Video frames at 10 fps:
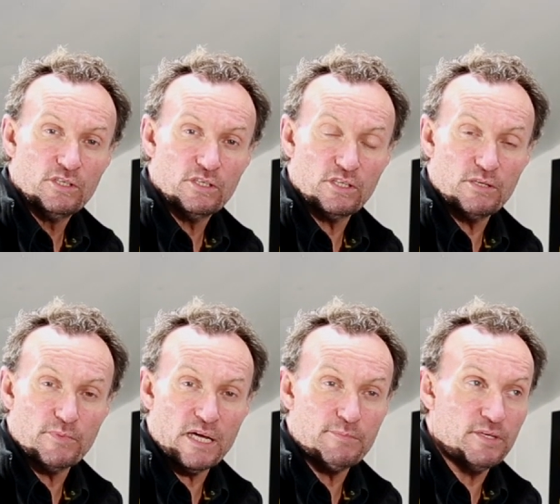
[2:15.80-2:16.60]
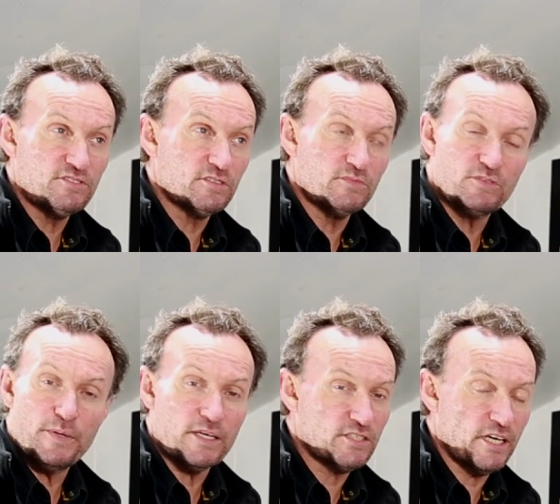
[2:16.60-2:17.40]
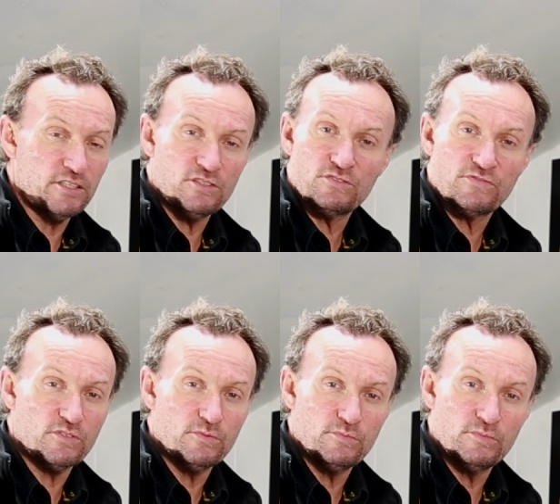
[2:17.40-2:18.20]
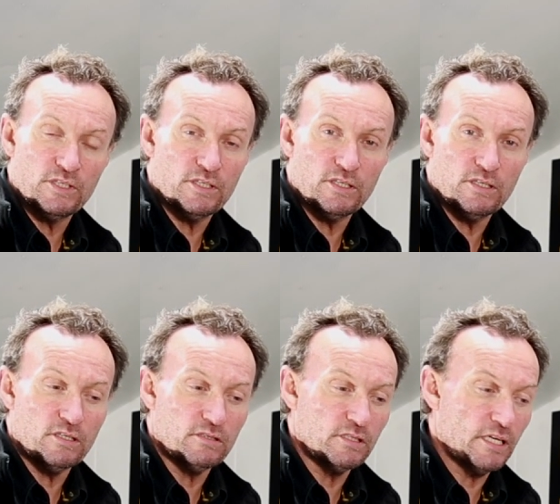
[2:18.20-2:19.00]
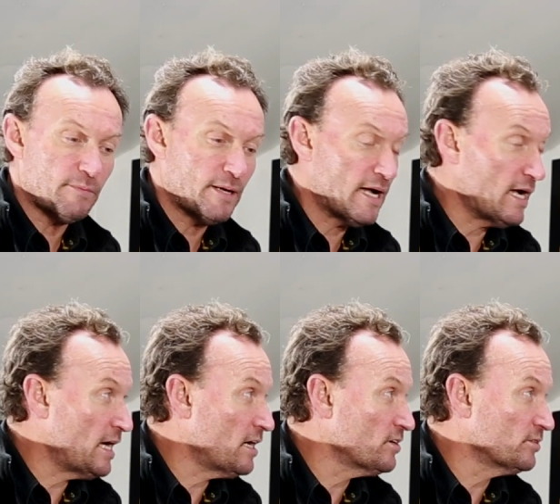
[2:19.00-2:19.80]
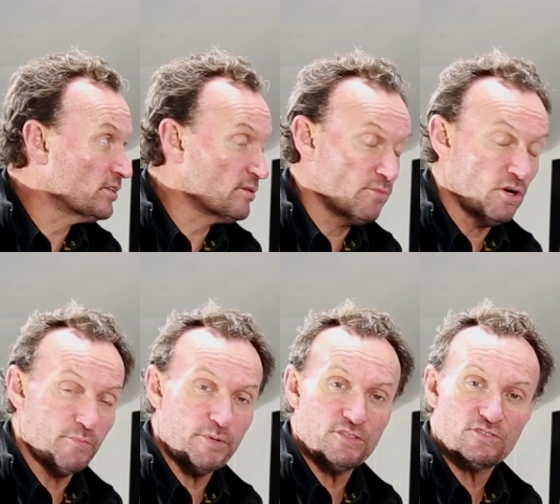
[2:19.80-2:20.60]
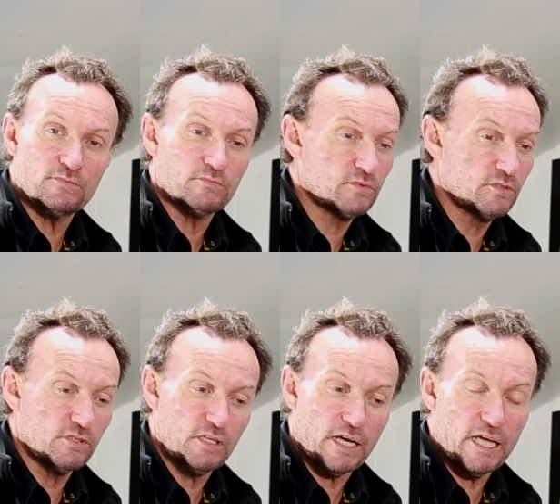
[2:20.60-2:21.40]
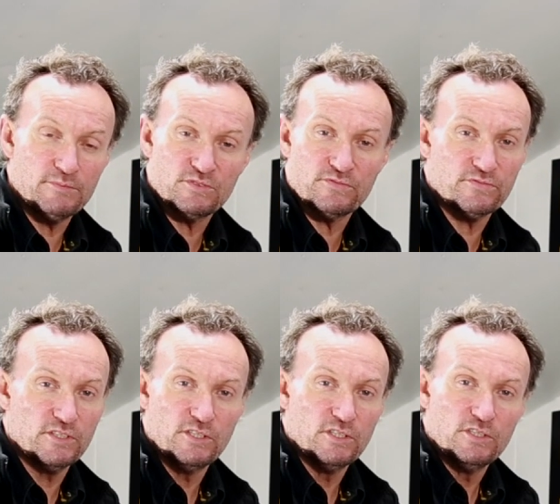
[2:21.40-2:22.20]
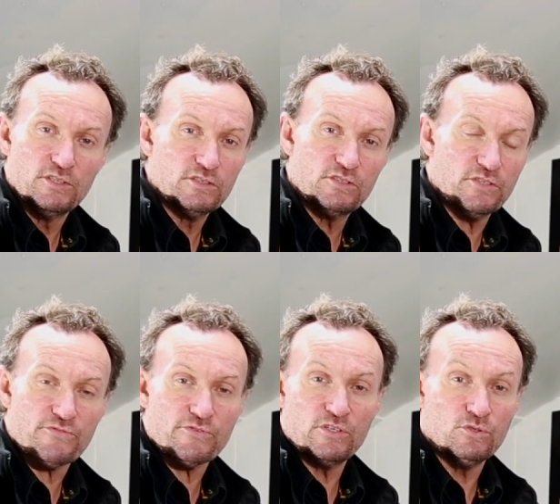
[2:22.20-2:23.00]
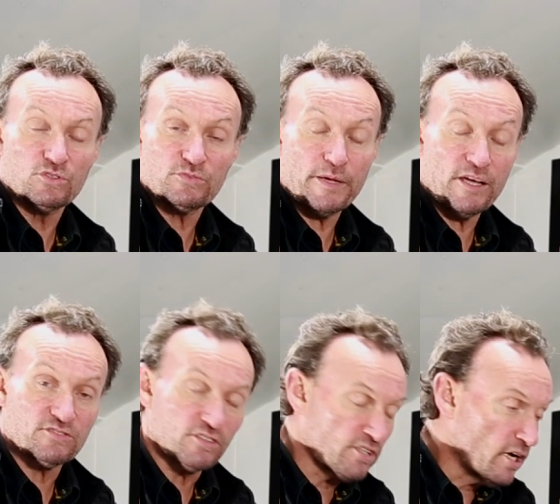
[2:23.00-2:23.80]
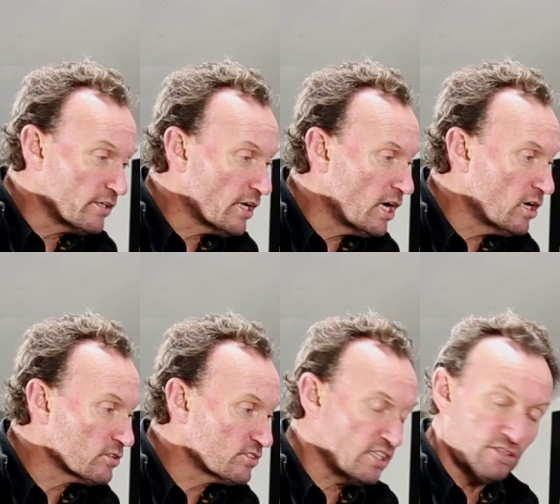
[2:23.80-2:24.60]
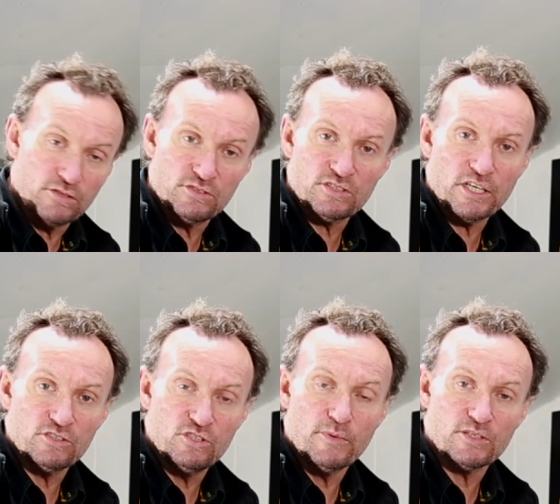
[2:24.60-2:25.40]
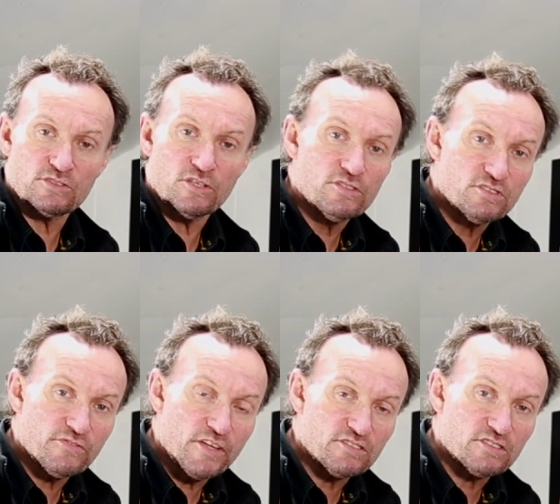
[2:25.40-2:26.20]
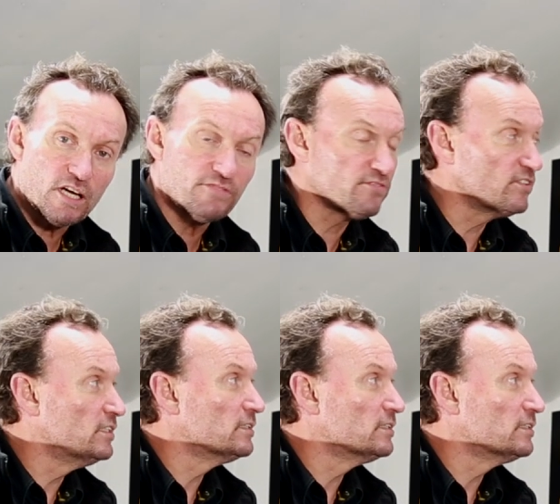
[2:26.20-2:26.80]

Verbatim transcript: Uh, there may be some spec changes from uh, Yamaha and there might be some claims of differing horsepowers. I don't know. I tend not to take too much notice of that stuff.